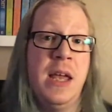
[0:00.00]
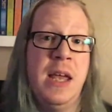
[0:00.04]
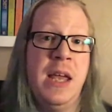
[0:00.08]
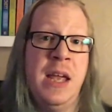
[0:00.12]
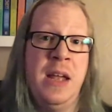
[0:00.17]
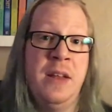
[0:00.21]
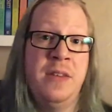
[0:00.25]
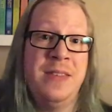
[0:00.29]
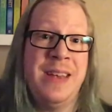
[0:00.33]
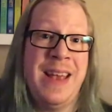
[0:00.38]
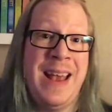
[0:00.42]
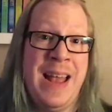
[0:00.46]

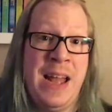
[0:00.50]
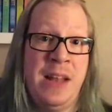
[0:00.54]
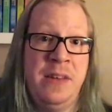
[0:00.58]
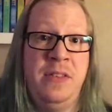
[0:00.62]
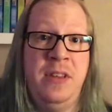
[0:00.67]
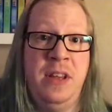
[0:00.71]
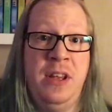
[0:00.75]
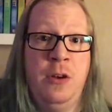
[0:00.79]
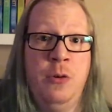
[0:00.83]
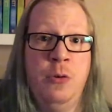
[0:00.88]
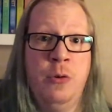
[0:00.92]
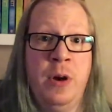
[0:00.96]
It's
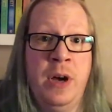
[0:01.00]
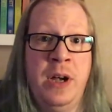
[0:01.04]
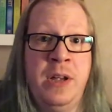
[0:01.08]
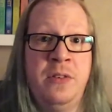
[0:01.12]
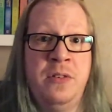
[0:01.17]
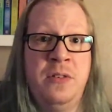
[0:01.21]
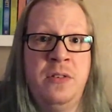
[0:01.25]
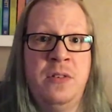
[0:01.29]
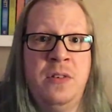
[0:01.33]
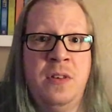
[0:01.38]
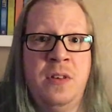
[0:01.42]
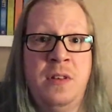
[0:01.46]

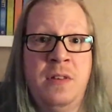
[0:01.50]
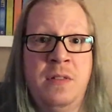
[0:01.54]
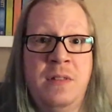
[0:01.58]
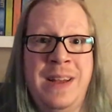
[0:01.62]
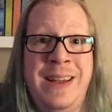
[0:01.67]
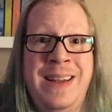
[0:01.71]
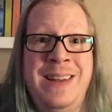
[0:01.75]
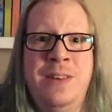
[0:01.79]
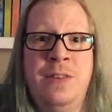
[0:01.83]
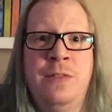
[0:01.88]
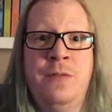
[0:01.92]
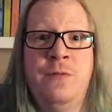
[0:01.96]
Antichrist
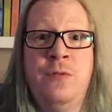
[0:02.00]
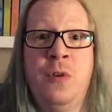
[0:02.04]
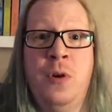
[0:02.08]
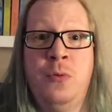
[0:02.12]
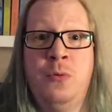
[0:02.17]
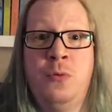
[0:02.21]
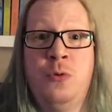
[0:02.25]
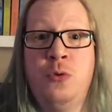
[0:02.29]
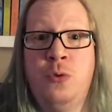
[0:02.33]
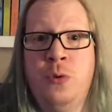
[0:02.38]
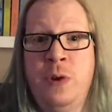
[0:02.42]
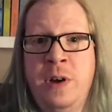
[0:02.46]
that is
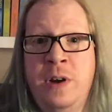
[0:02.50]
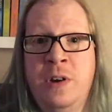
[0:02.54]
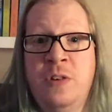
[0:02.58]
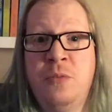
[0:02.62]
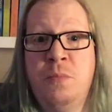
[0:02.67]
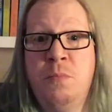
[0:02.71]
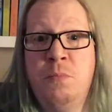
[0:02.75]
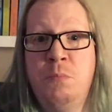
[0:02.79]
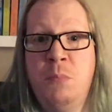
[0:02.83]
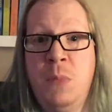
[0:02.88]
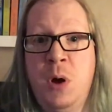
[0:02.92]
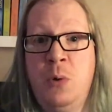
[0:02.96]
von Trier's
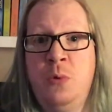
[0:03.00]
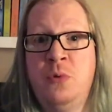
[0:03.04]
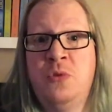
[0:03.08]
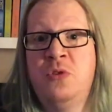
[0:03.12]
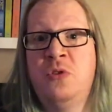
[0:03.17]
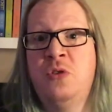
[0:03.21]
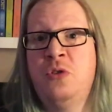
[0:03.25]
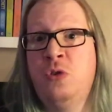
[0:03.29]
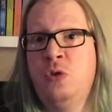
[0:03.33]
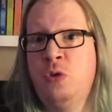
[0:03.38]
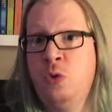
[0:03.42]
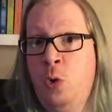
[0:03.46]

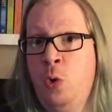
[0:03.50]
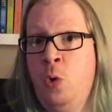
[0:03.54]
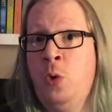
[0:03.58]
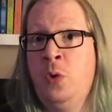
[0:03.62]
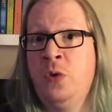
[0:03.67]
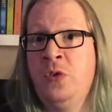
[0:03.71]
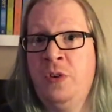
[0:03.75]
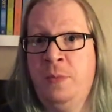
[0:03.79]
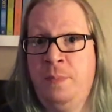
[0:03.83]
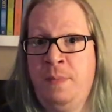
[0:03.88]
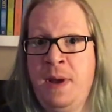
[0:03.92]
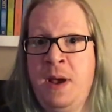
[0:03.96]
most
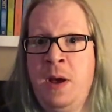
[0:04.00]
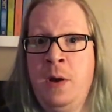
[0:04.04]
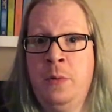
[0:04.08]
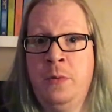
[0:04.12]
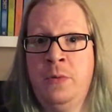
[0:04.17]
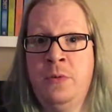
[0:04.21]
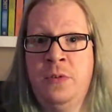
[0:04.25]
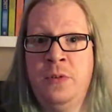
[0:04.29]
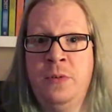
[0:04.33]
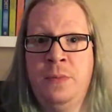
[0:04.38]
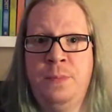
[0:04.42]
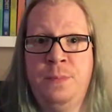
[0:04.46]
talked
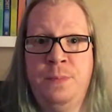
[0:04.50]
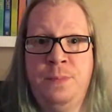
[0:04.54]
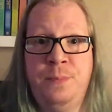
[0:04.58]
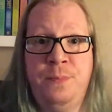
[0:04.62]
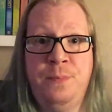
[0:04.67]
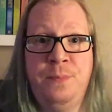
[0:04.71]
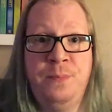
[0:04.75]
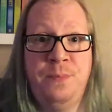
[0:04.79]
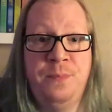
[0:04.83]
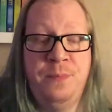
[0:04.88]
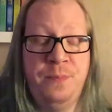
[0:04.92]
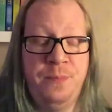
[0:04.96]
about.
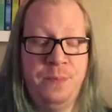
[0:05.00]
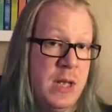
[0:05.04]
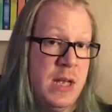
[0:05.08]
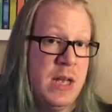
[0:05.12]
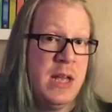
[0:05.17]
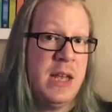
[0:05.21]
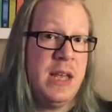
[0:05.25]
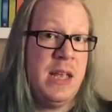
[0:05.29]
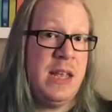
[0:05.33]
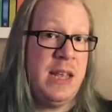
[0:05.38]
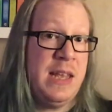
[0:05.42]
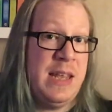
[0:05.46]

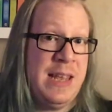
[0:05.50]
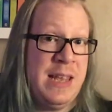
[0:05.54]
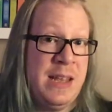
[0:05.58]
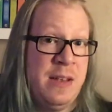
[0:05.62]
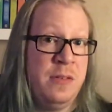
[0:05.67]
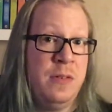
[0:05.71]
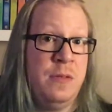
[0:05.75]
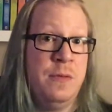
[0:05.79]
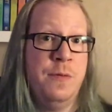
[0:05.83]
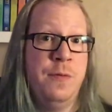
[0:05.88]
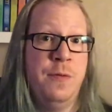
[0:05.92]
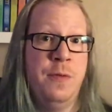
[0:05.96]
He
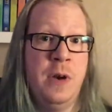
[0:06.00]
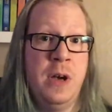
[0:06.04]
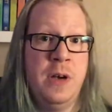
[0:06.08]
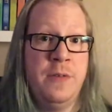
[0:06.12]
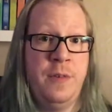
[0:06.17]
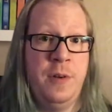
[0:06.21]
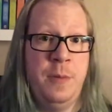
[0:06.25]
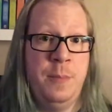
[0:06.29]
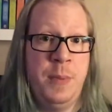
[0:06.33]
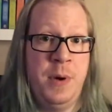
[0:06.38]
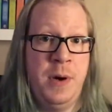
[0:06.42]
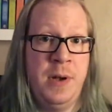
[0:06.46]
isn't for
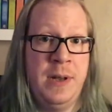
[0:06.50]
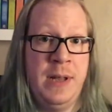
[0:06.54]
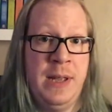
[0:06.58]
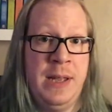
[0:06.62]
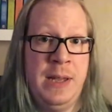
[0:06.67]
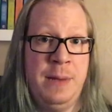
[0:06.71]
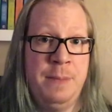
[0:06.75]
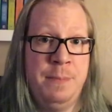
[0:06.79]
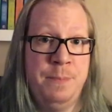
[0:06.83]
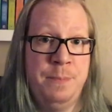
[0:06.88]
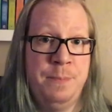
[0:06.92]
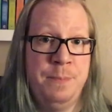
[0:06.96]

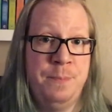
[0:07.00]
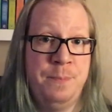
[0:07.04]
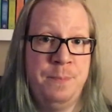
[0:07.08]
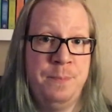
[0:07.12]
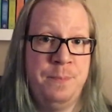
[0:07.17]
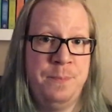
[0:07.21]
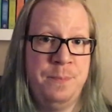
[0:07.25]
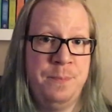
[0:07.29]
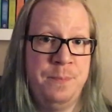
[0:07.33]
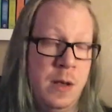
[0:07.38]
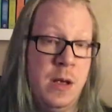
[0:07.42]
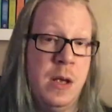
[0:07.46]
everybody.
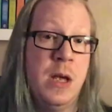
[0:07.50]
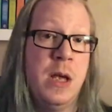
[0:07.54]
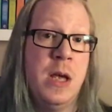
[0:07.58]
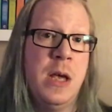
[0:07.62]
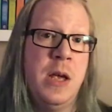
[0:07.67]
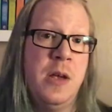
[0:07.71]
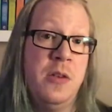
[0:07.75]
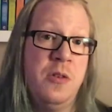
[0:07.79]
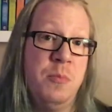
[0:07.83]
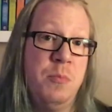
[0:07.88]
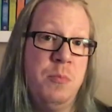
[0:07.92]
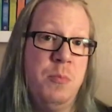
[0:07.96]

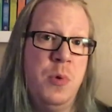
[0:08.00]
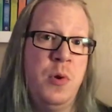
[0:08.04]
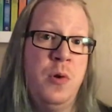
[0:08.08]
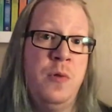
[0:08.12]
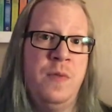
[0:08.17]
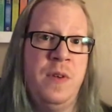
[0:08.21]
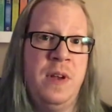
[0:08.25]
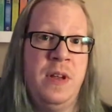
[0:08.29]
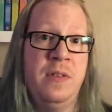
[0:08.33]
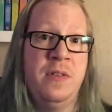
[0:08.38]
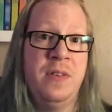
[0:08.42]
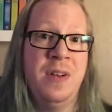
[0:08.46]
His
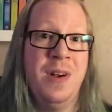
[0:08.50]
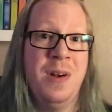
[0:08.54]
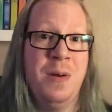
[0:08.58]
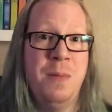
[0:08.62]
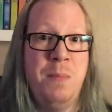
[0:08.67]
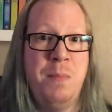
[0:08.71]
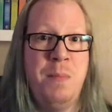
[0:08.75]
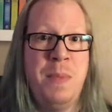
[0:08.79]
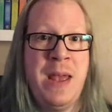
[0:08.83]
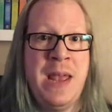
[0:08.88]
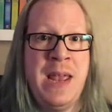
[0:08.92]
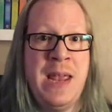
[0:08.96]
movies are
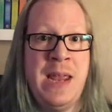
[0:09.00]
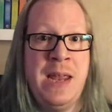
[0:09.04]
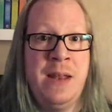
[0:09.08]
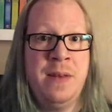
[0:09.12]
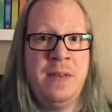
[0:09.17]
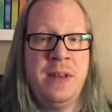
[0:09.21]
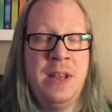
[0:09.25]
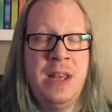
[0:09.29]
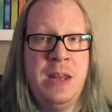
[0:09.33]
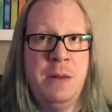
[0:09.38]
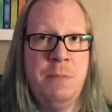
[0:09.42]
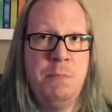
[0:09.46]
made,
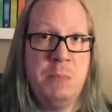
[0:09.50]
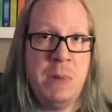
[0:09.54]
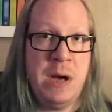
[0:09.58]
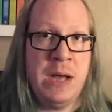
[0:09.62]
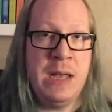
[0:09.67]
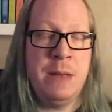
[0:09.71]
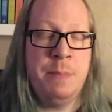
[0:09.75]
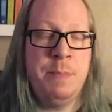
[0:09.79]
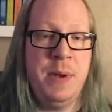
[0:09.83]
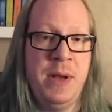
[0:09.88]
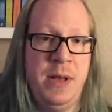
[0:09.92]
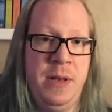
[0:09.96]
in my
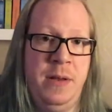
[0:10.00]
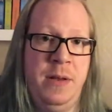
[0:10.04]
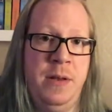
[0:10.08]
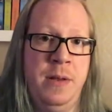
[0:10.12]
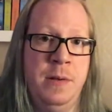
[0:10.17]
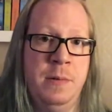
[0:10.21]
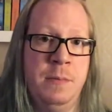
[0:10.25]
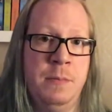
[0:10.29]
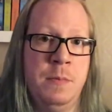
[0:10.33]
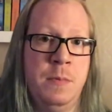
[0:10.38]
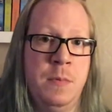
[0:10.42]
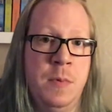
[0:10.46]

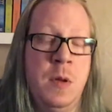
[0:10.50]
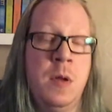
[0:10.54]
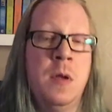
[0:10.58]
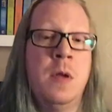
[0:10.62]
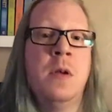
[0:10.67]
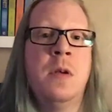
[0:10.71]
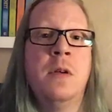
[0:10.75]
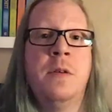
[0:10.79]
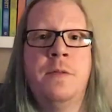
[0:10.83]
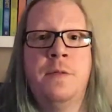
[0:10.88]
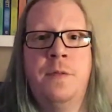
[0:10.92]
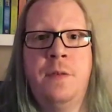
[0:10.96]
opinion,
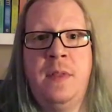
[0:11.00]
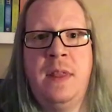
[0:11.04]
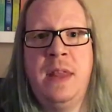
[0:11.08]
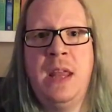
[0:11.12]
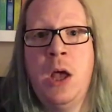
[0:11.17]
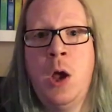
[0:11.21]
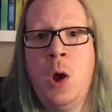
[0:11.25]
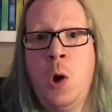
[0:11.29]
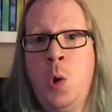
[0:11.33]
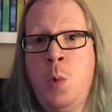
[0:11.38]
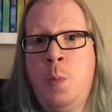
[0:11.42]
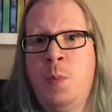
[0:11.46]
for the
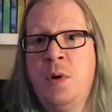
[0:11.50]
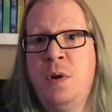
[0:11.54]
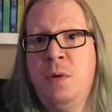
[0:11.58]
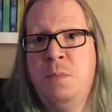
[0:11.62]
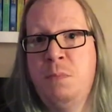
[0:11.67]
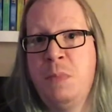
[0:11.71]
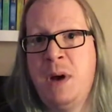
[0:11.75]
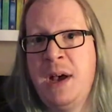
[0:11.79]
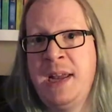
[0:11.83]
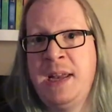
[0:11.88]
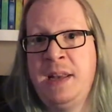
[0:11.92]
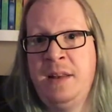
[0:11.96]

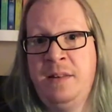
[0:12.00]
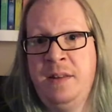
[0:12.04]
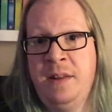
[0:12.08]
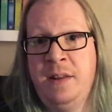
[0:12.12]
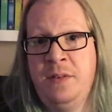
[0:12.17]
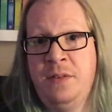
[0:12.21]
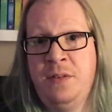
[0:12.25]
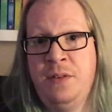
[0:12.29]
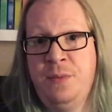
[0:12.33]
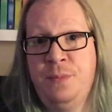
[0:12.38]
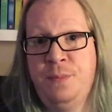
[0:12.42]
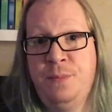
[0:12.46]

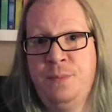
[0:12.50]
open-minded.